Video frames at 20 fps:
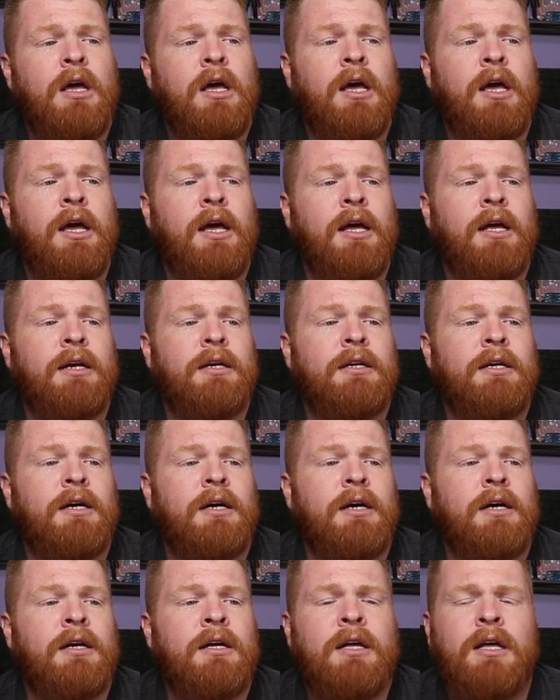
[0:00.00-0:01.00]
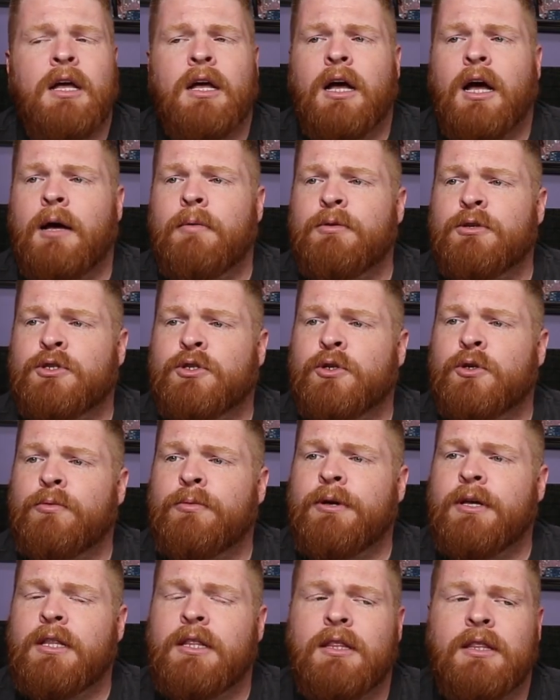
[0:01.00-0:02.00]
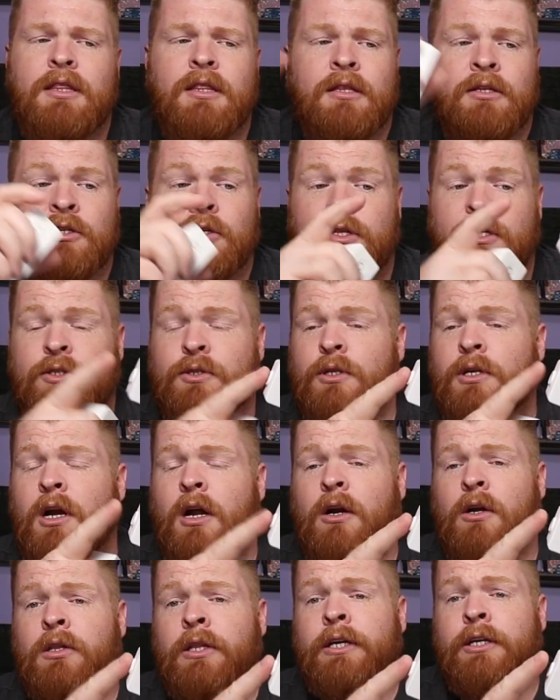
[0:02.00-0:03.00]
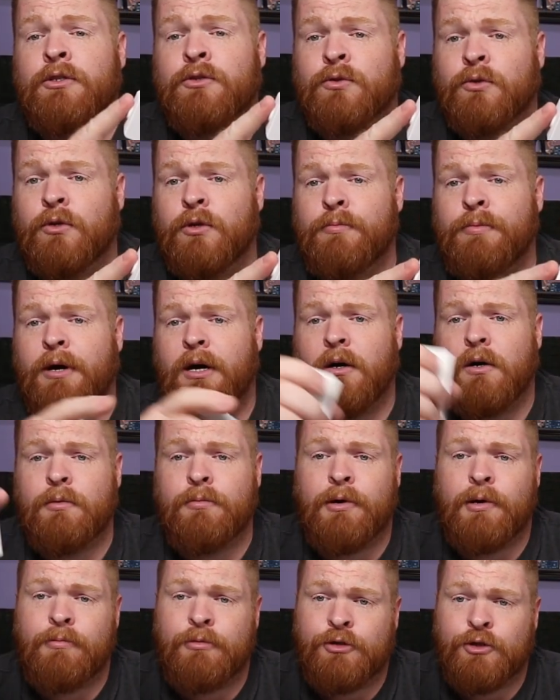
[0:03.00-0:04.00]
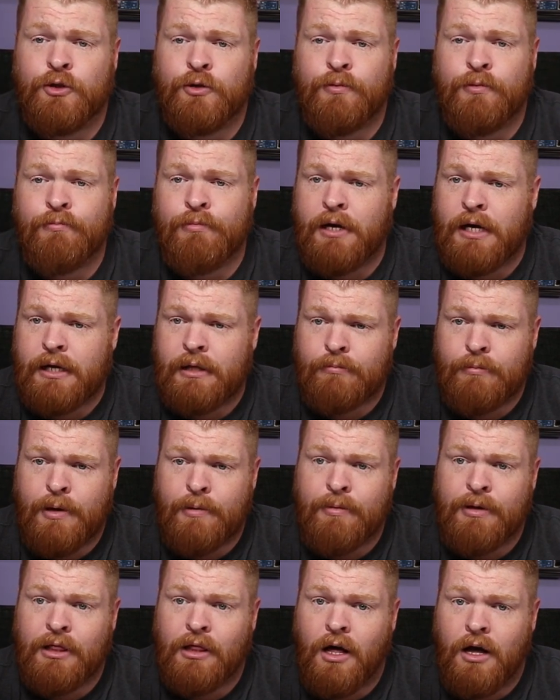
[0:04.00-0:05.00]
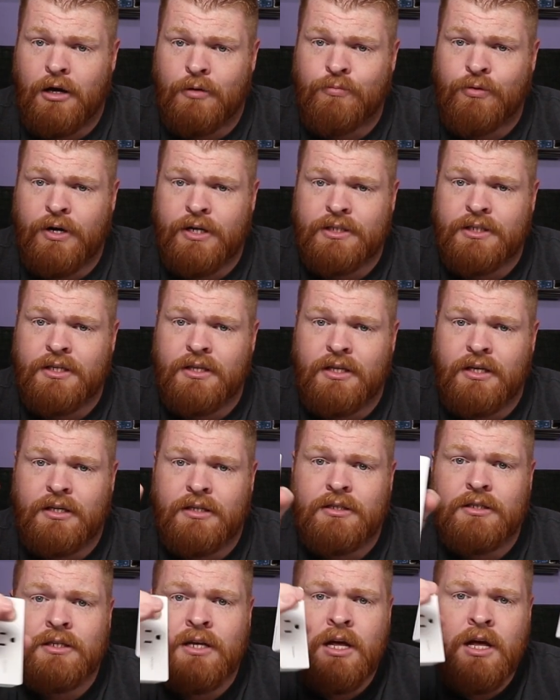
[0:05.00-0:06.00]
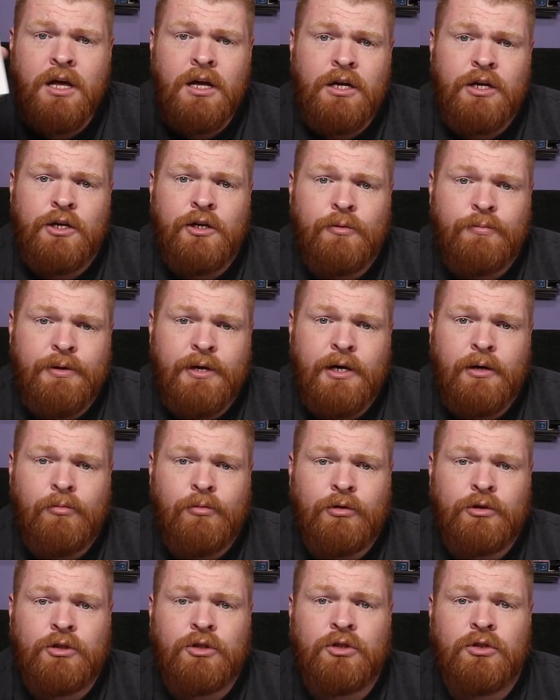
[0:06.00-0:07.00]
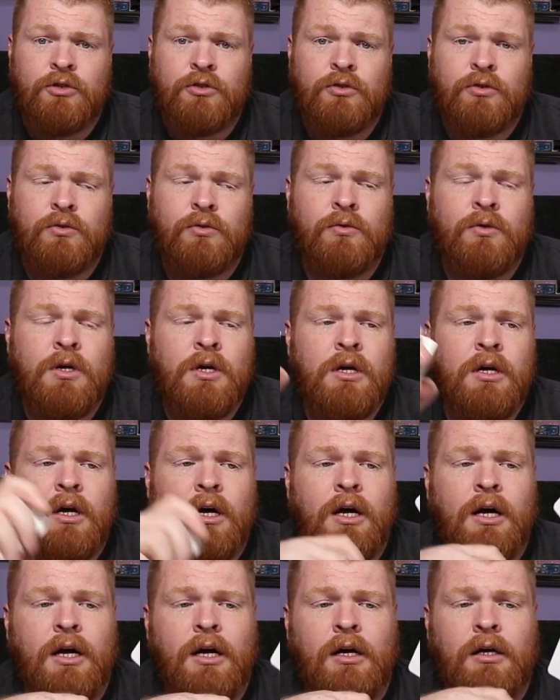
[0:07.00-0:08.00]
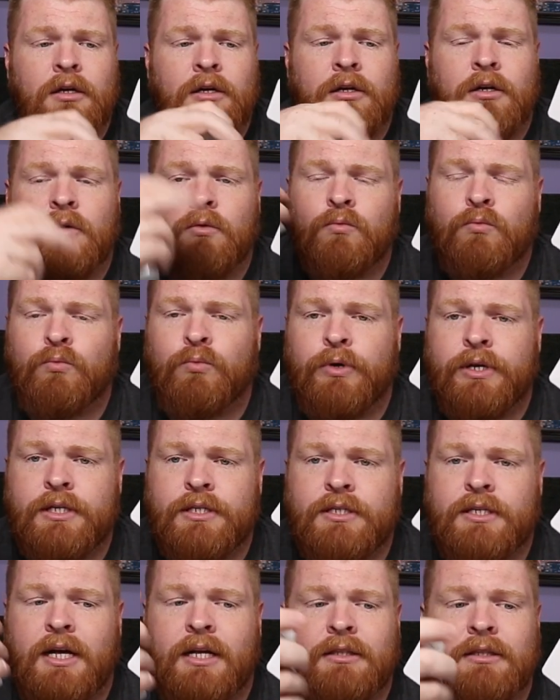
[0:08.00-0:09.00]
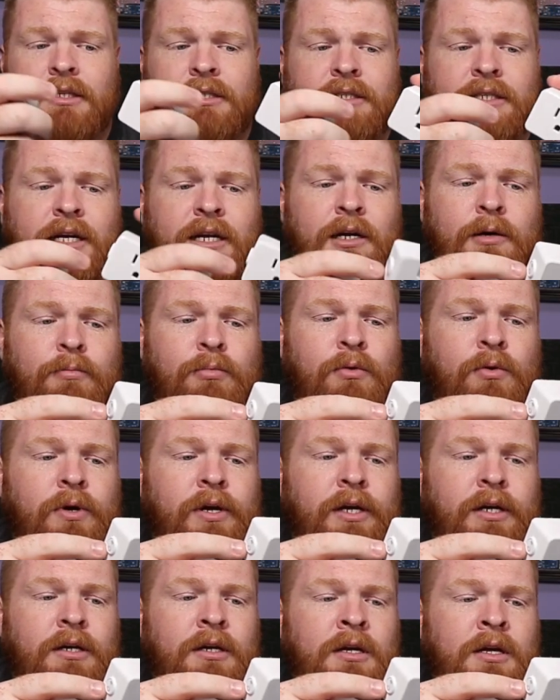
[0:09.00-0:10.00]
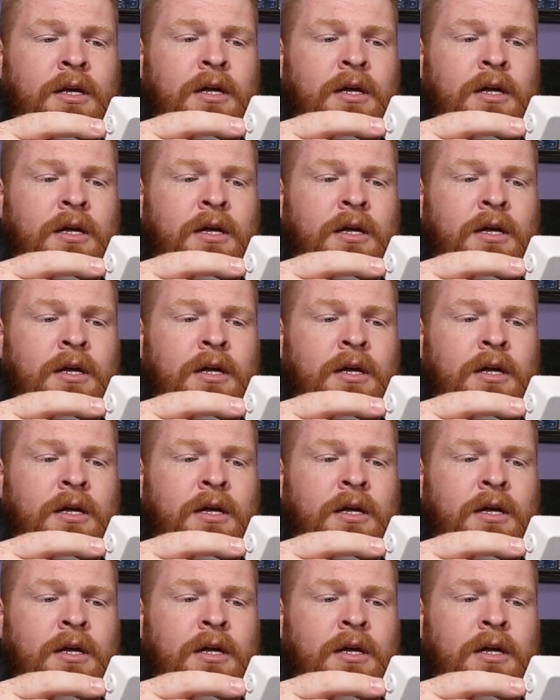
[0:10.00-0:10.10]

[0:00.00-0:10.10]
And I'm assuming, so this will not only control the power, but I'm assuming by maybe long pressing these, you'll be able to, reset the setup point.